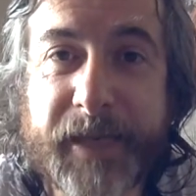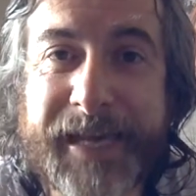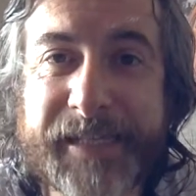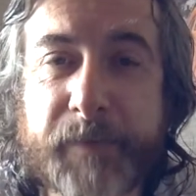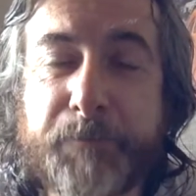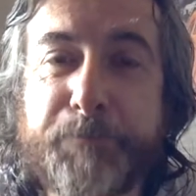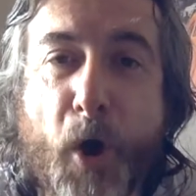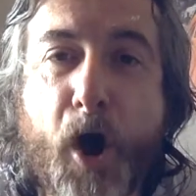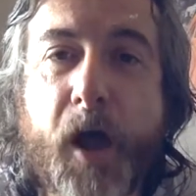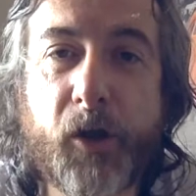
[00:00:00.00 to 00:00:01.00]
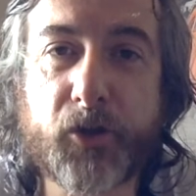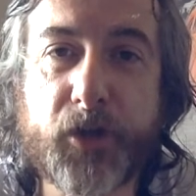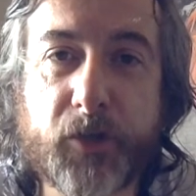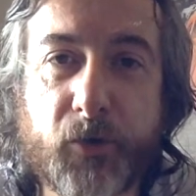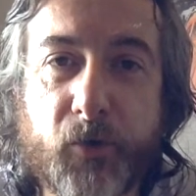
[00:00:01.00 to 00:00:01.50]
is a
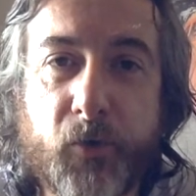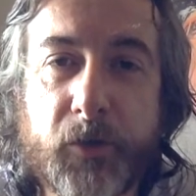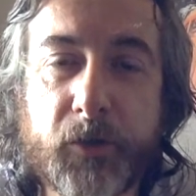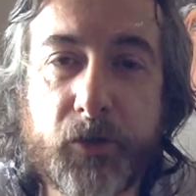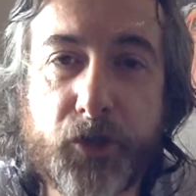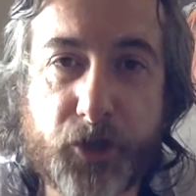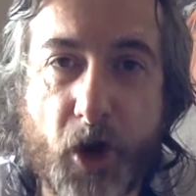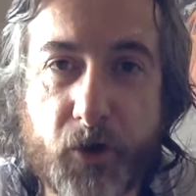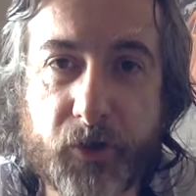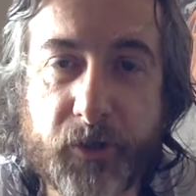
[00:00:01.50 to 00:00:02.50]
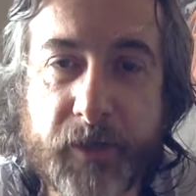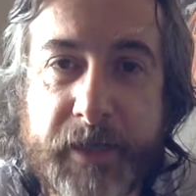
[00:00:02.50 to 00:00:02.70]
biological shock.